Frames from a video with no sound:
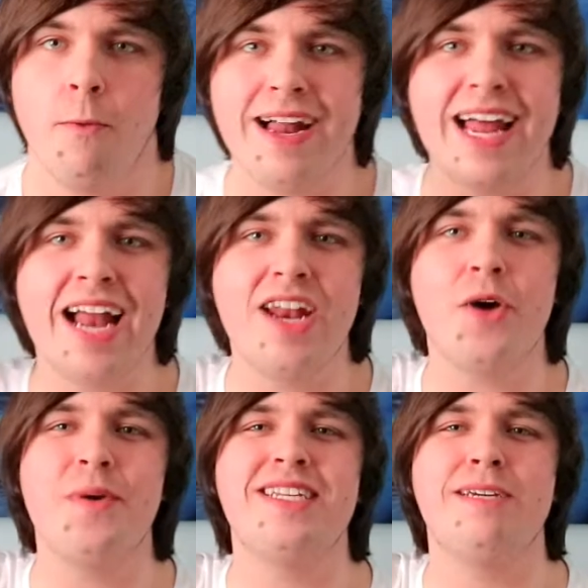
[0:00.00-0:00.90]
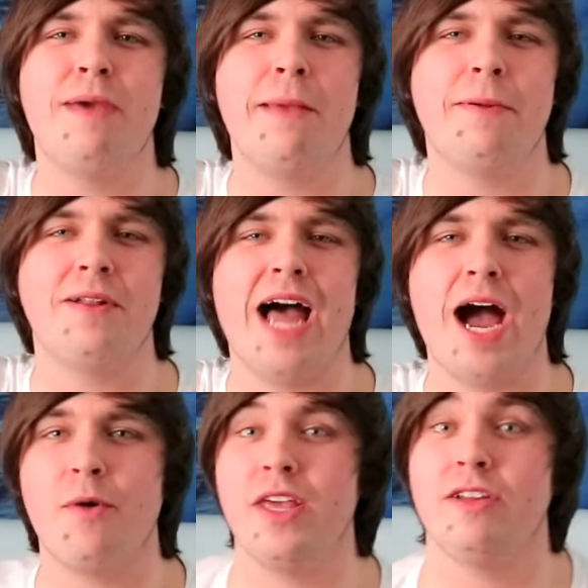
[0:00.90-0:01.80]
Well, hello Indie people,
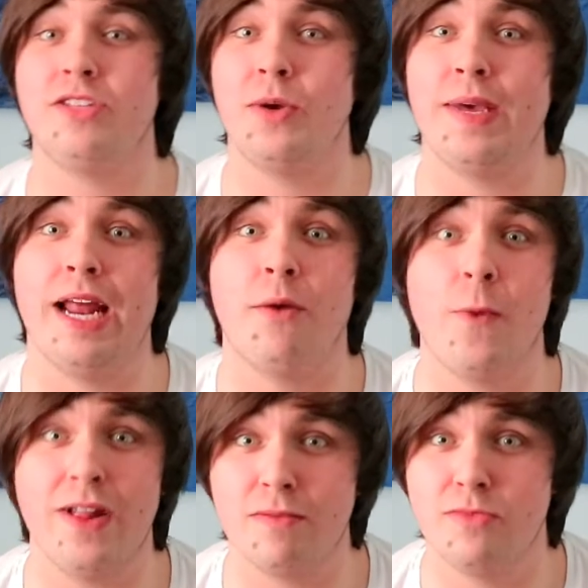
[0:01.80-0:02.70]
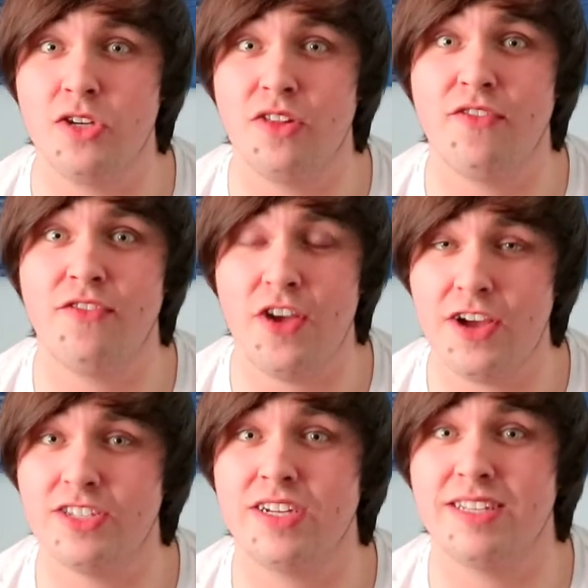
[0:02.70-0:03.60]
how are you doing? And welcome to the
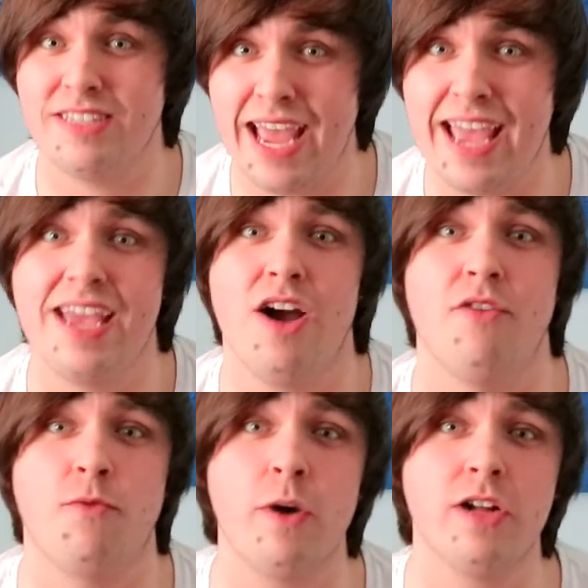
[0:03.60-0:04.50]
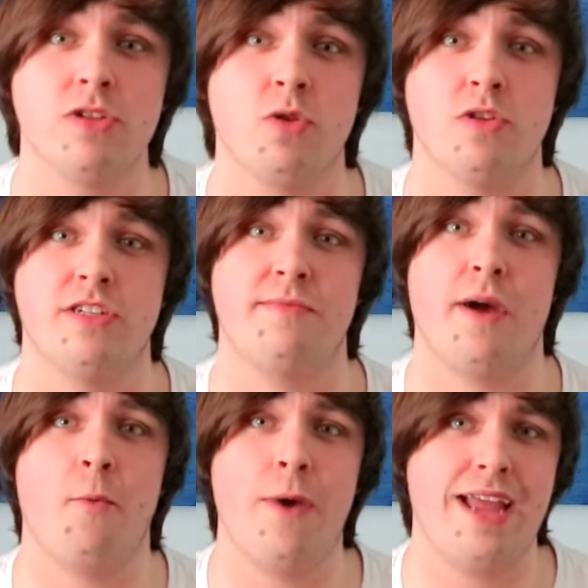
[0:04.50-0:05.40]
first day of World
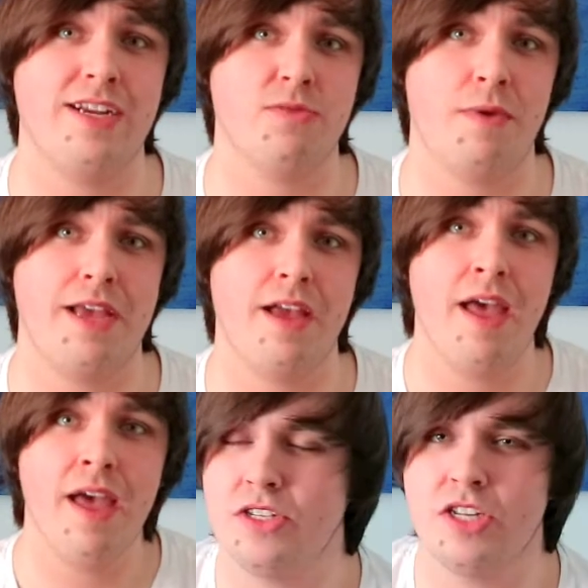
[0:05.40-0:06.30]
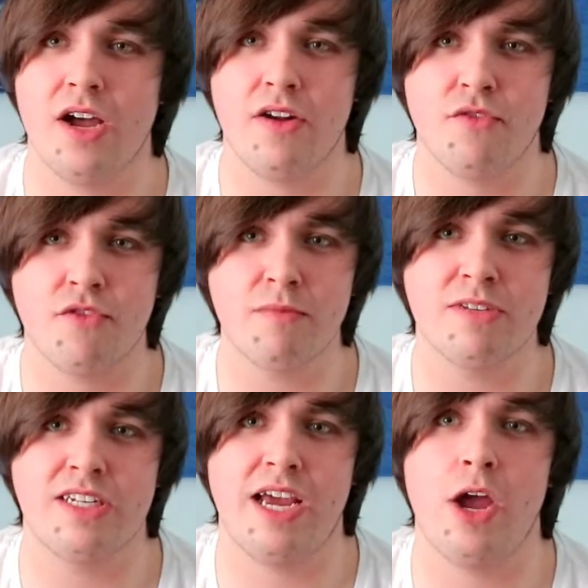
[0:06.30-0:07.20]
Autism Awareness Week. Starting from
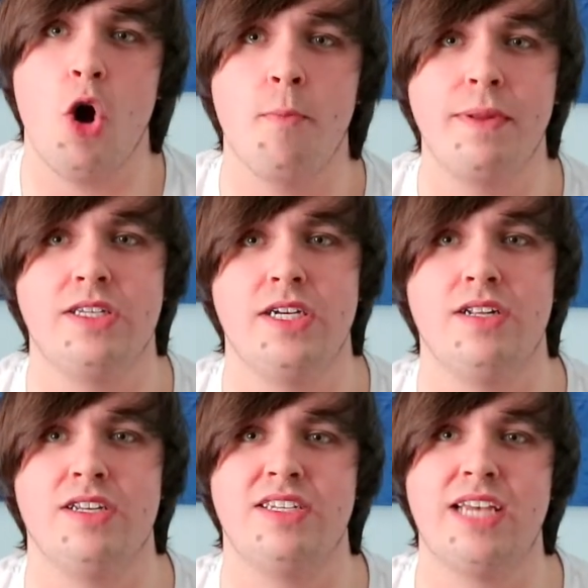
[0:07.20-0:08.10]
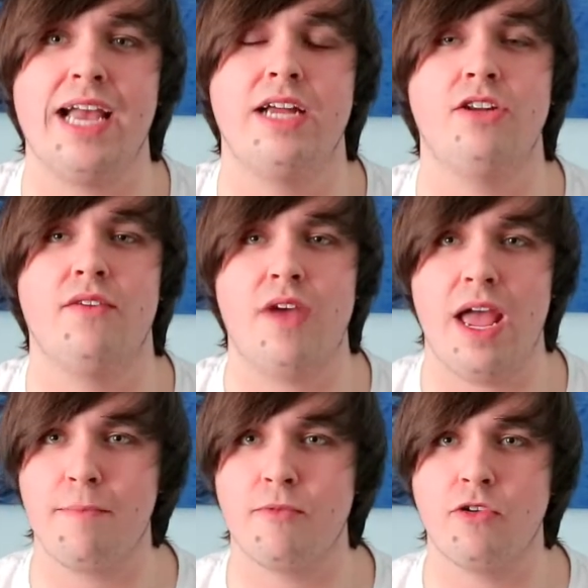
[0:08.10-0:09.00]
today up until the 2nd of
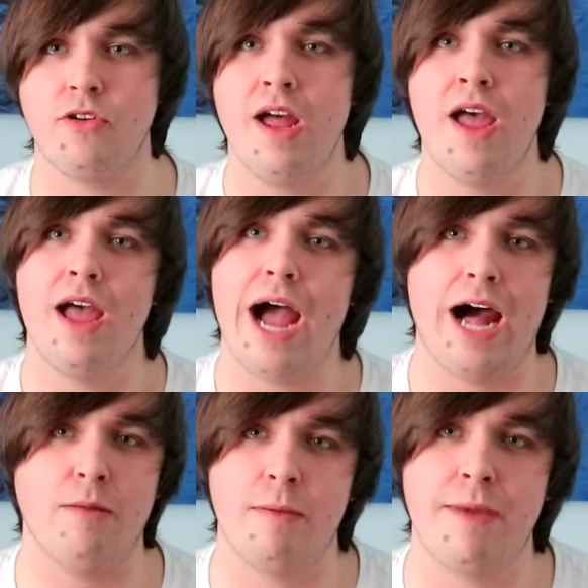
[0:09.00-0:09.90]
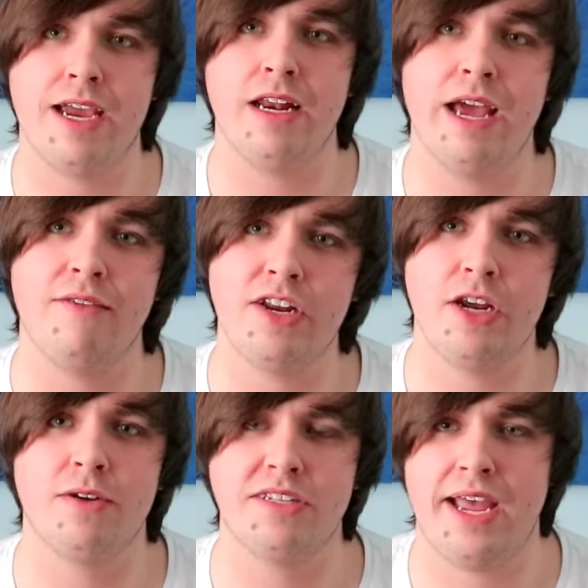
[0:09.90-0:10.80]
April, I'll be making a
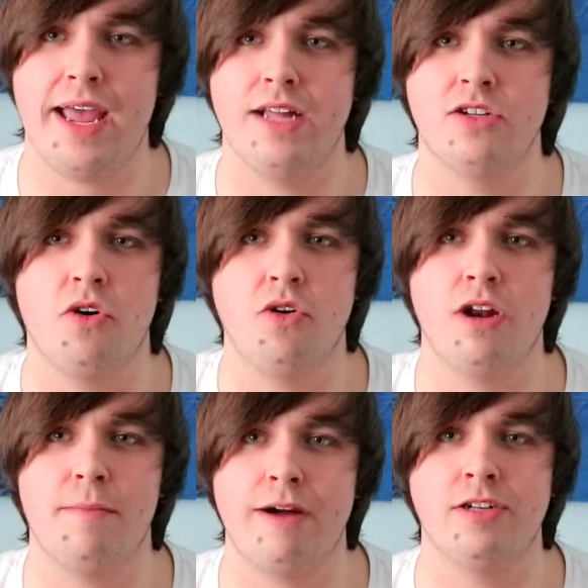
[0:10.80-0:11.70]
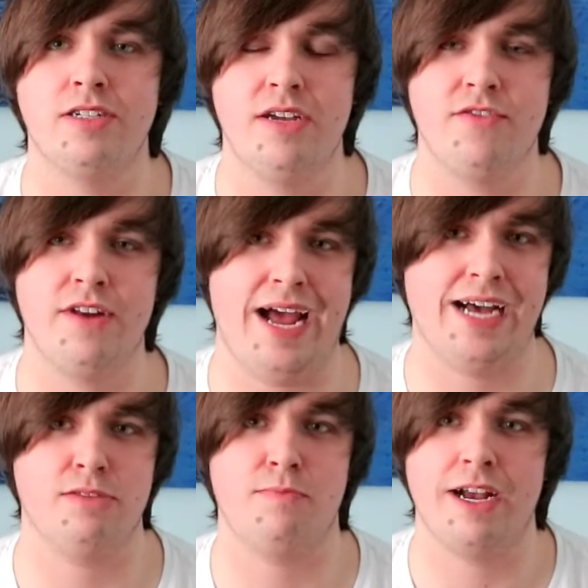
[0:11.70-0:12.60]
video a day talking about different
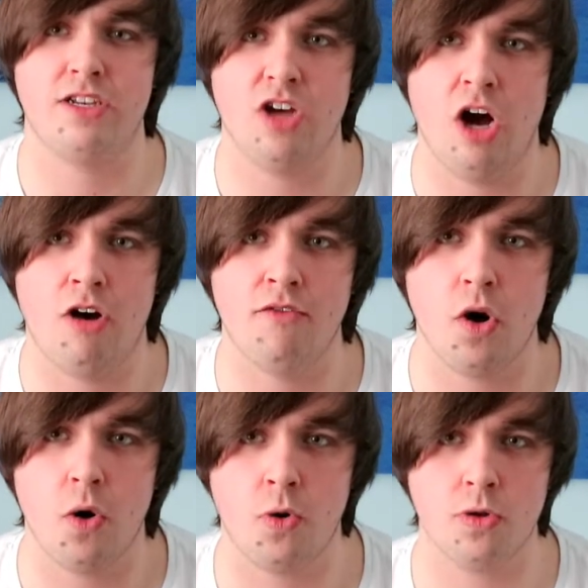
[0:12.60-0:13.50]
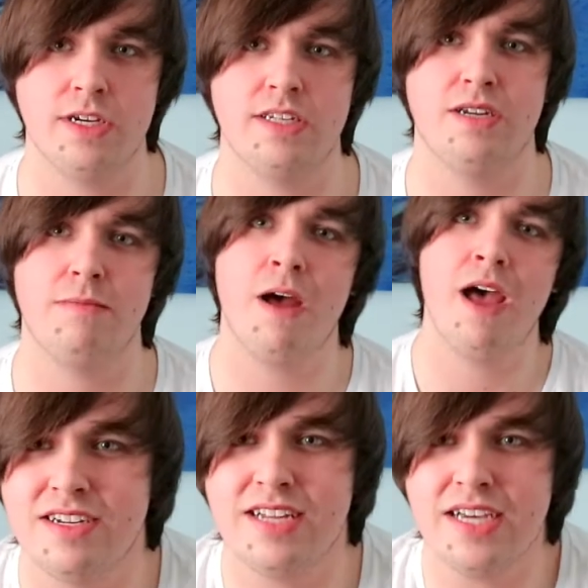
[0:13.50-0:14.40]
aspects of autism.
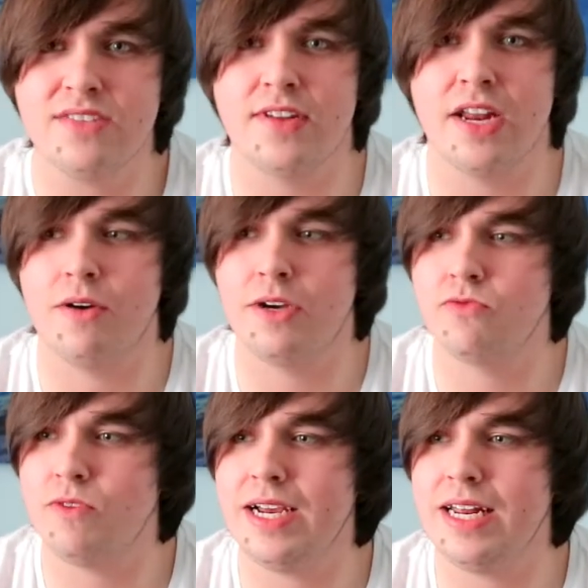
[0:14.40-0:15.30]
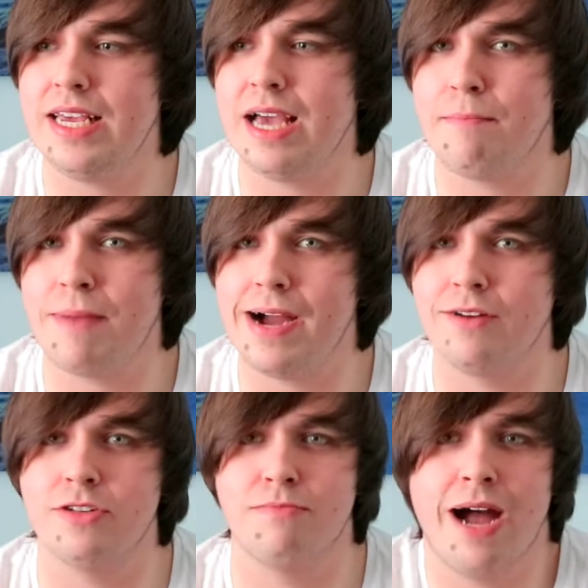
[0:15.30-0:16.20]
And today's video is really
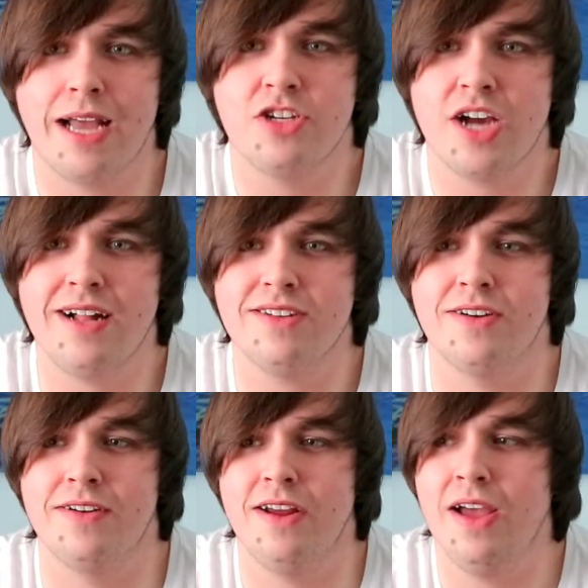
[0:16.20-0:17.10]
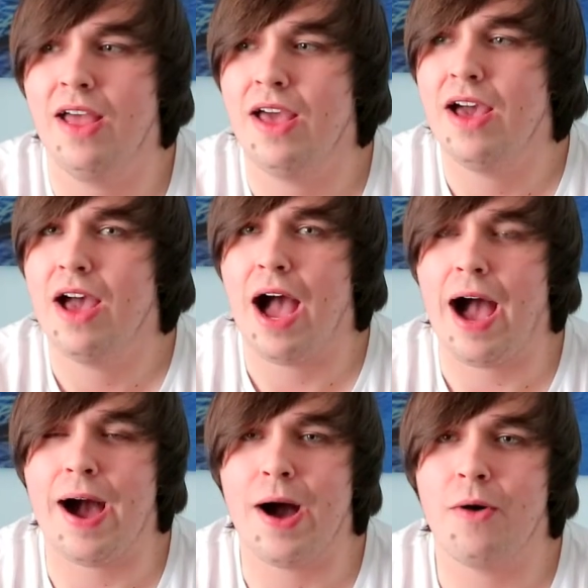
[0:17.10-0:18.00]
about my childhood.
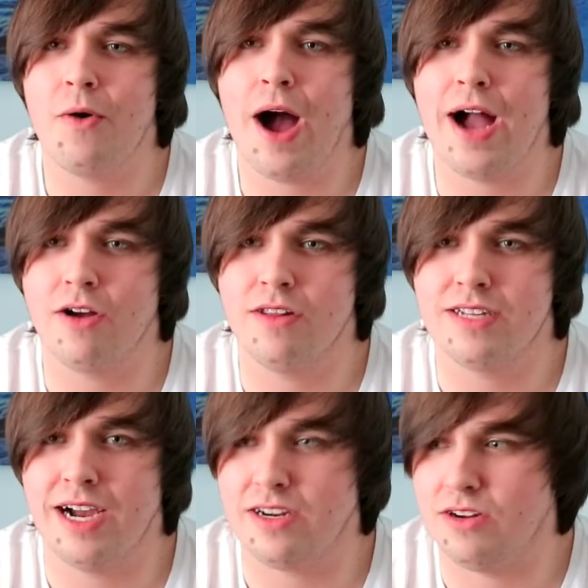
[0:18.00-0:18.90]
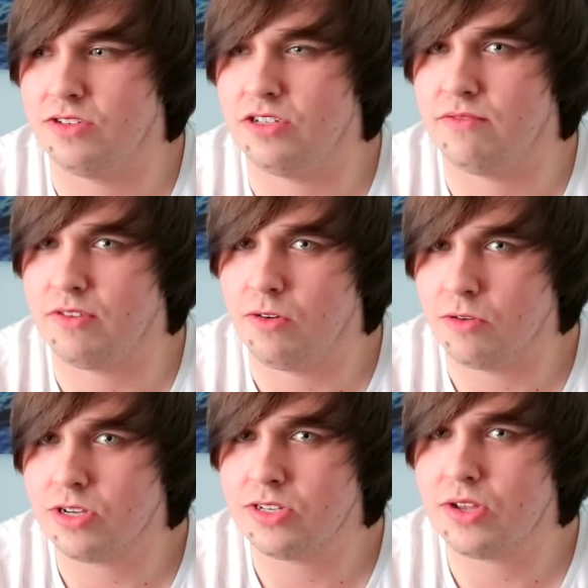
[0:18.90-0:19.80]
How I got the diagnosis of
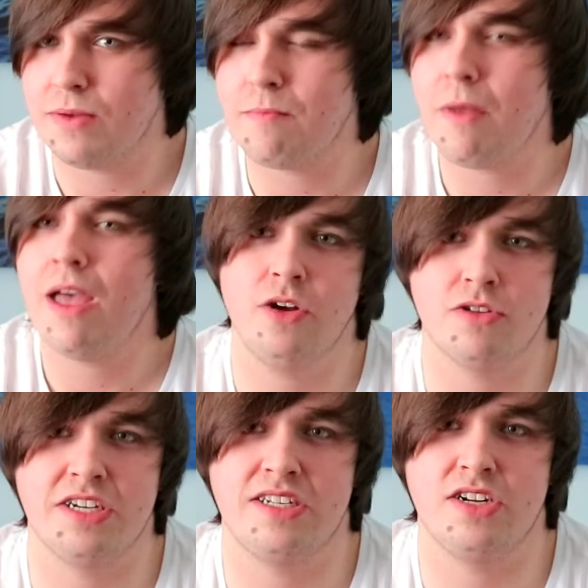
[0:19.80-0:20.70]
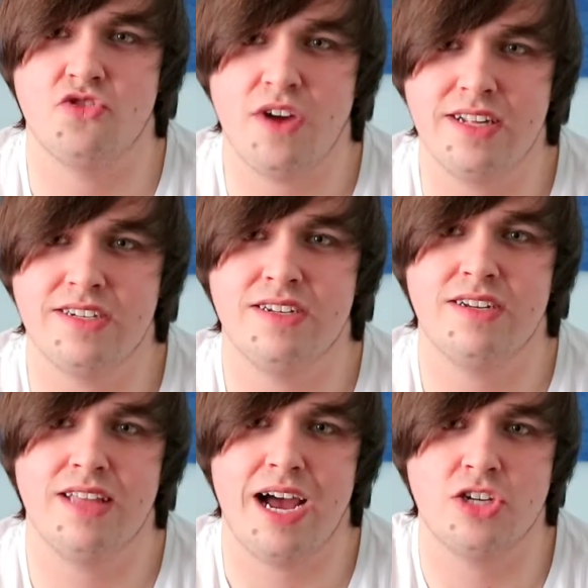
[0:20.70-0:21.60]
autism, the autistic
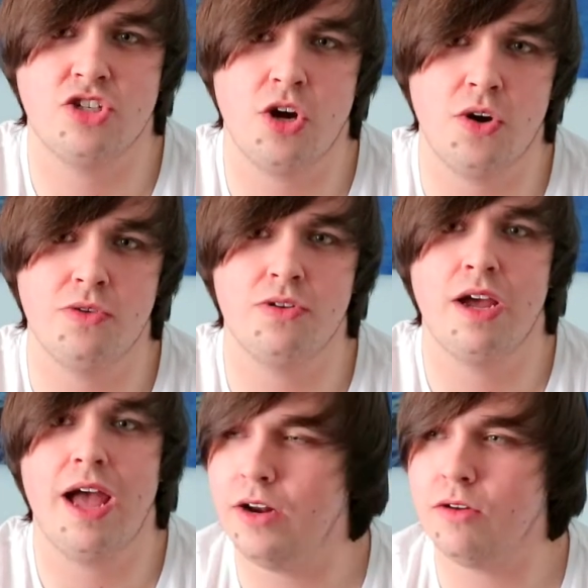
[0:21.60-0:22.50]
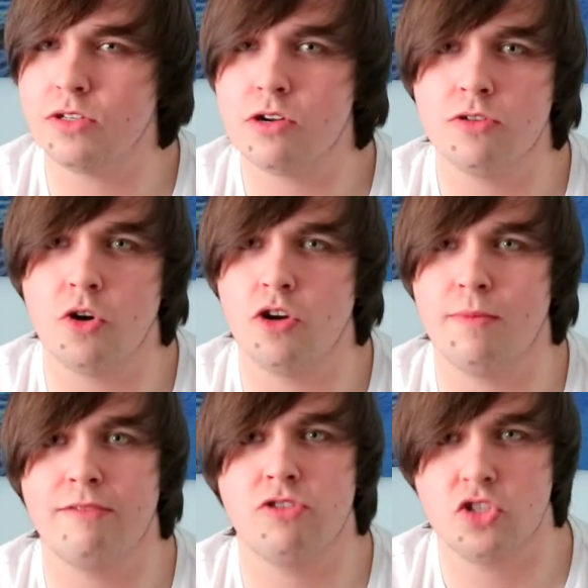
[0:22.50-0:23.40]
traits that I showed, and also talking
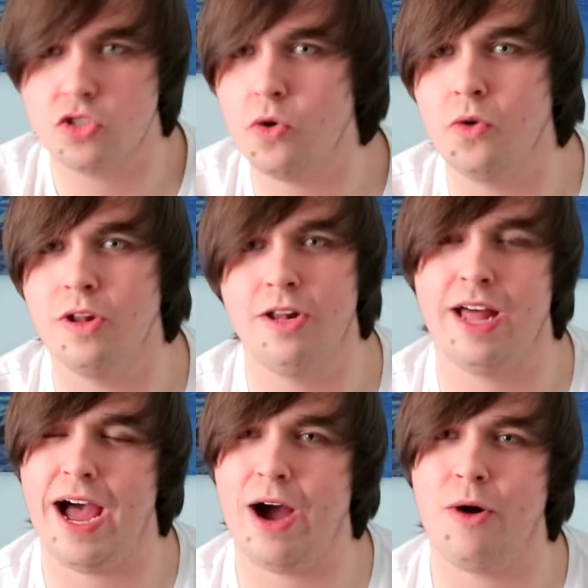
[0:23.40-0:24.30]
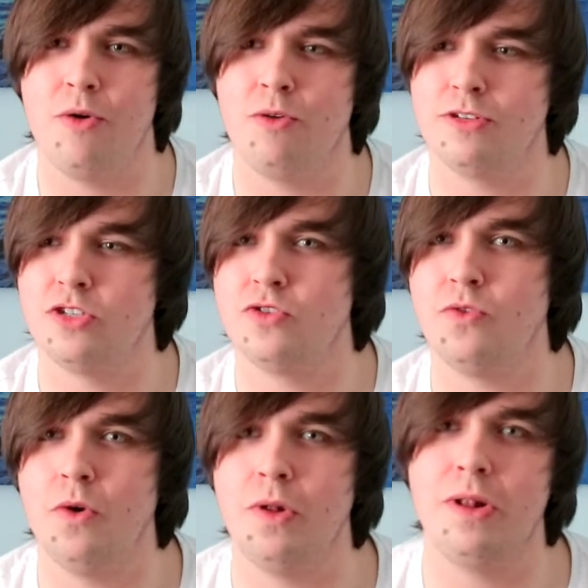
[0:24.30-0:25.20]
about school, how
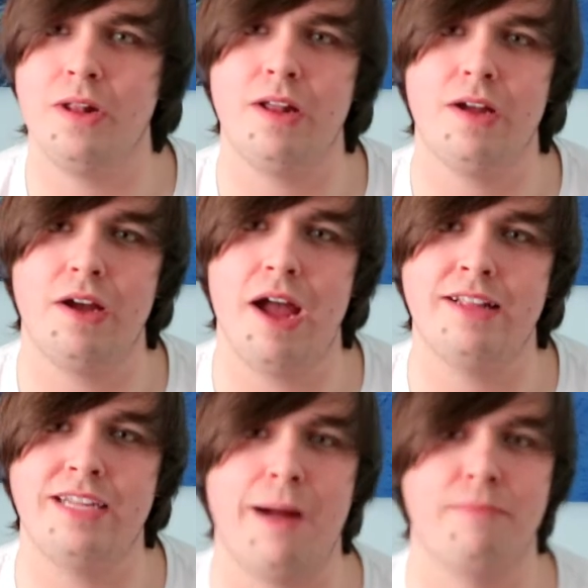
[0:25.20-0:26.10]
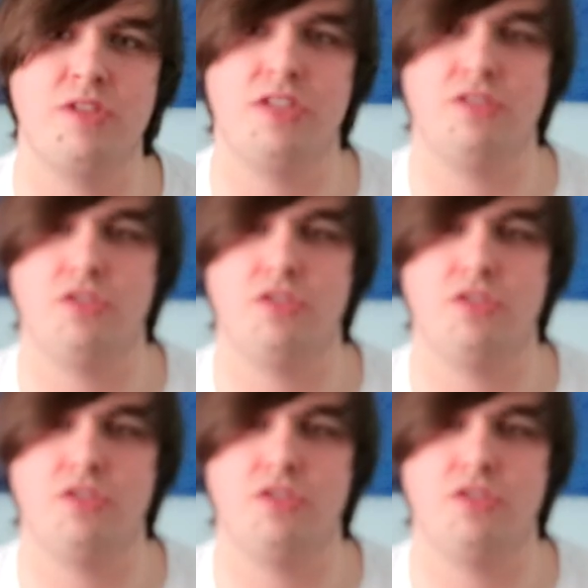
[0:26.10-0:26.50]
school adapted